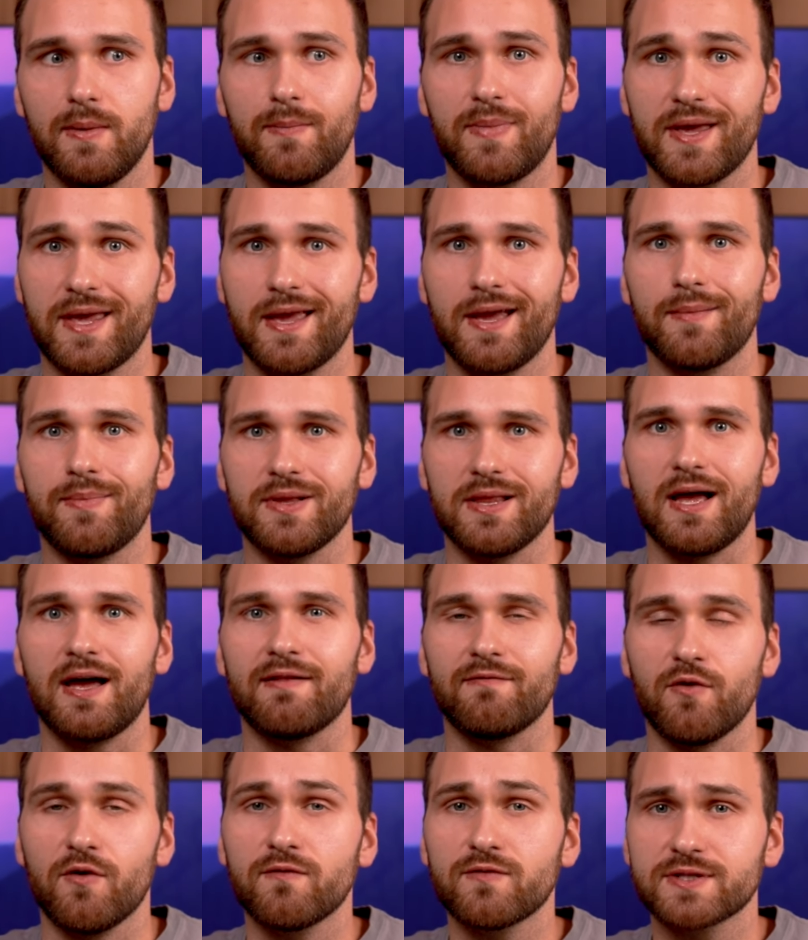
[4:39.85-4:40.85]
picking up a lot
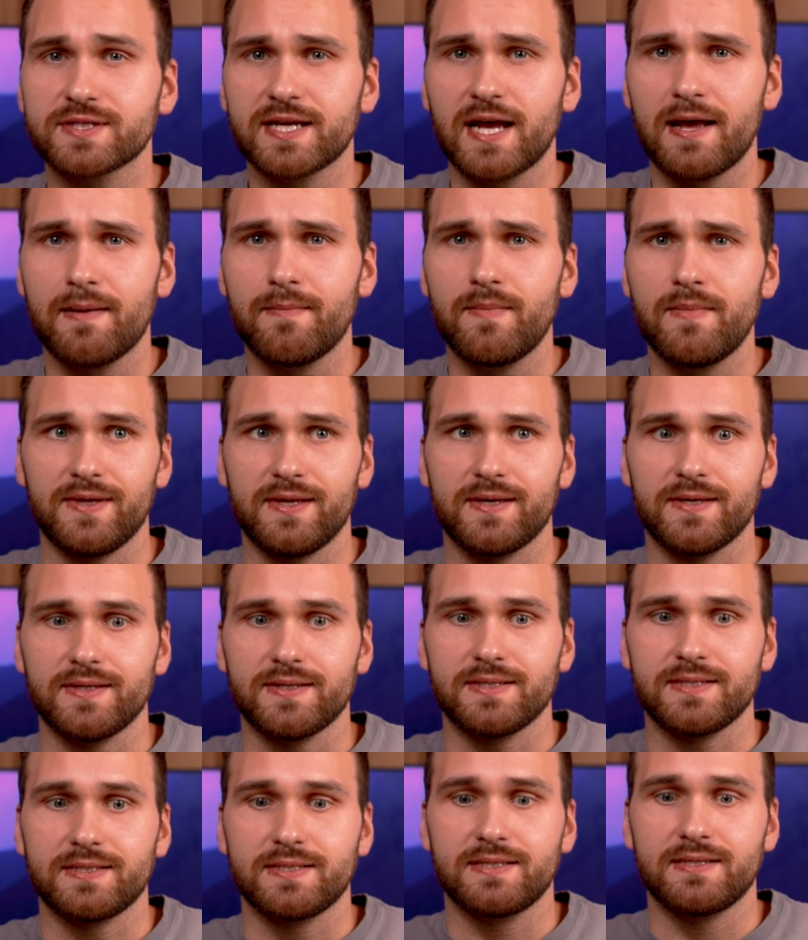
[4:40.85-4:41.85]
of overtime
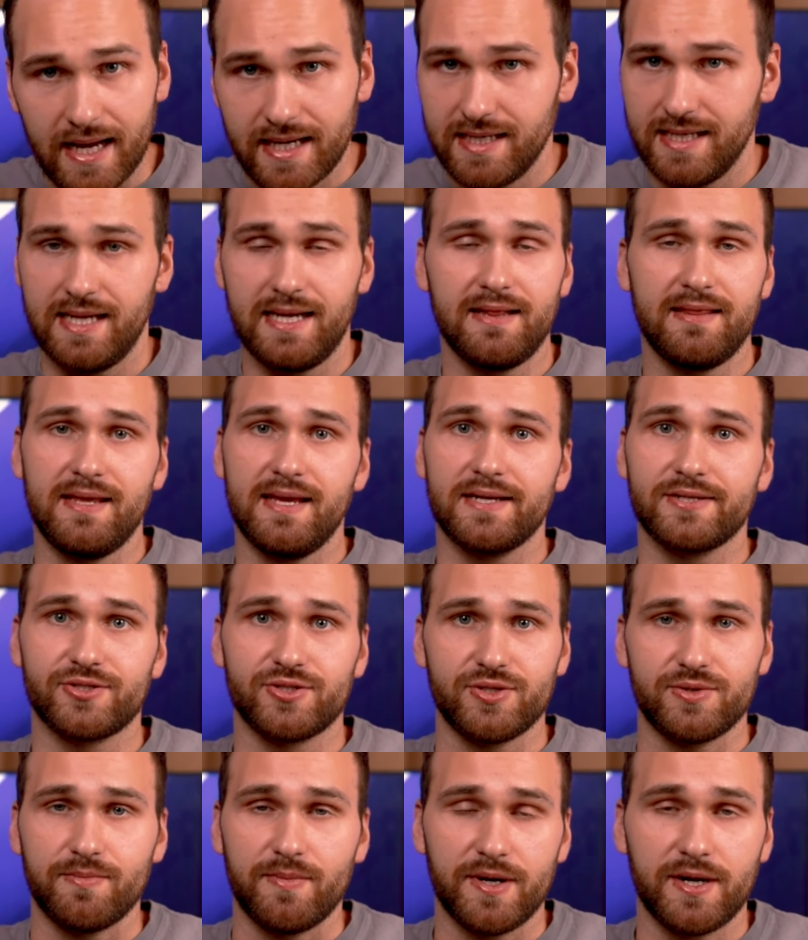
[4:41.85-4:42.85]
because I needed the
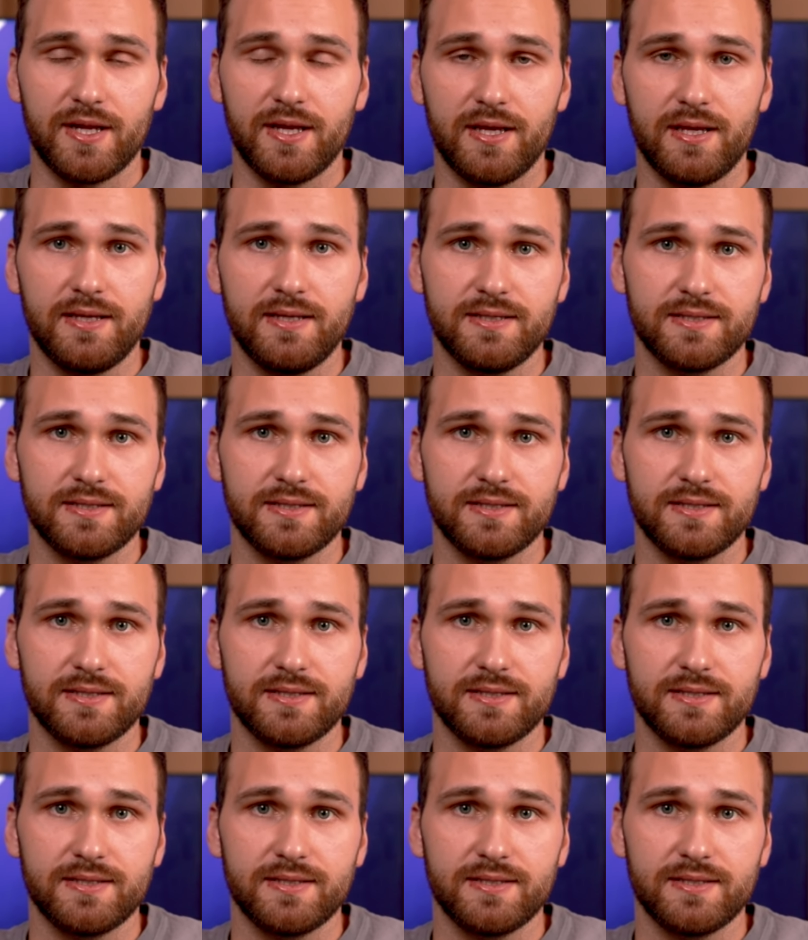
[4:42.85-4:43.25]
extra money.